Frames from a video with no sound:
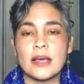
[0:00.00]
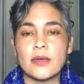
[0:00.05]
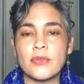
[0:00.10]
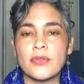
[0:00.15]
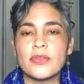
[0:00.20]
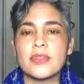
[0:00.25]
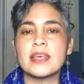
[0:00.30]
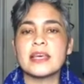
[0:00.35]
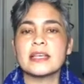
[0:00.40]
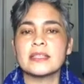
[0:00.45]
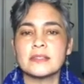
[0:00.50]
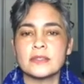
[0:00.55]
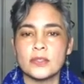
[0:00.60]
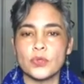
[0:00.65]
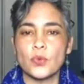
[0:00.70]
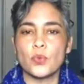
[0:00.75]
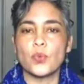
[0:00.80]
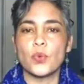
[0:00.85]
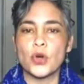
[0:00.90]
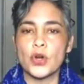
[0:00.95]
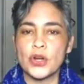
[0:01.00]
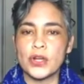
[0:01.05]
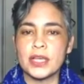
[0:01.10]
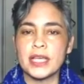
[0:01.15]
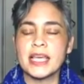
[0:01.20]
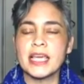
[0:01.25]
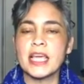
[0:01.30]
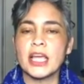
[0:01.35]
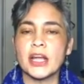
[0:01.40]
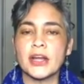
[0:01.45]
Now, this
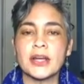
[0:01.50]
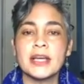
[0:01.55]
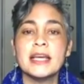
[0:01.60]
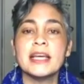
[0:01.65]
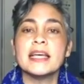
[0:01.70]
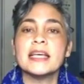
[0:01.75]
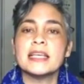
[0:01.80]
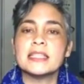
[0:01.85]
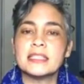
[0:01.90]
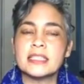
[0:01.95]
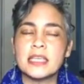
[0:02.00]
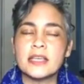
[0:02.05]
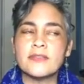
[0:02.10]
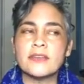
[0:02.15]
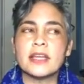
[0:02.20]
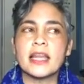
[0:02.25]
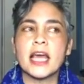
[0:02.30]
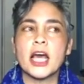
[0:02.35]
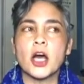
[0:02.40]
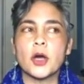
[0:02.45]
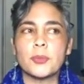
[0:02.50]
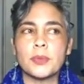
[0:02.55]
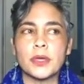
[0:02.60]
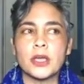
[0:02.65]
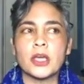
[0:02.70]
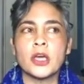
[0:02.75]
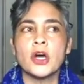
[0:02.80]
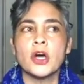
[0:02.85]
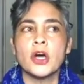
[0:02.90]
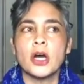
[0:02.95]
work here is even
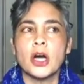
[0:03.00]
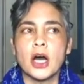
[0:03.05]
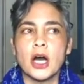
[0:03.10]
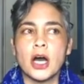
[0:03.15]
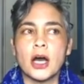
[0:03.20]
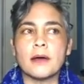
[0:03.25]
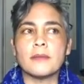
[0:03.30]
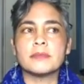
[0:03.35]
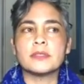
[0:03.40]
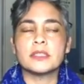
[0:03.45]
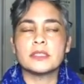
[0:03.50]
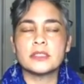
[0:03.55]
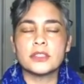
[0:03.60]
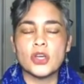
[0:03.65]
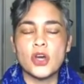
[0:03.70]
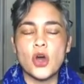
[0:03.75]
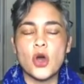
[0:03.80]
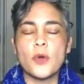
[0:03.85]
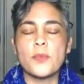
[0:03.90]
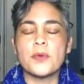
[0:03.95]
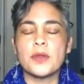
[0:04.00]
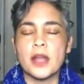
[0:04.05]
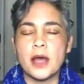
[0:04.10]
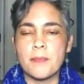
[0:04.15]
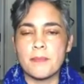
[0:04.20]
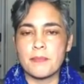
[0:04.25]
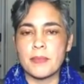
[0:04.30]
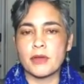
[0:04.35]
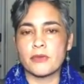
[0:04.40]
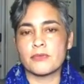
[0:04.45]
helping to open
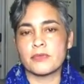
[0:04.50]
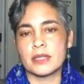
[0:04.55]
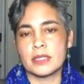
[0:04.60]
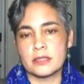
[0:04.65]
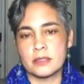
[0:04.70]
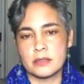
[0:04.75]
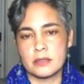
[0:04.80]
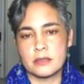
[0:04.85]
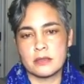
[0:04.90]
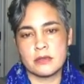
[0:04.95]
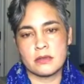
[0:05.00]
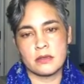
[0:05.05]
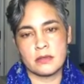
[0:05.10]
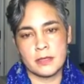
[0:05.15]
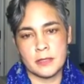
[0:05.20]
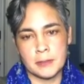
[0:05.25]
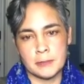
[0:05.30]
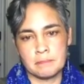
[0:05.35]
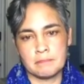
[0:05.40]
up my wrist.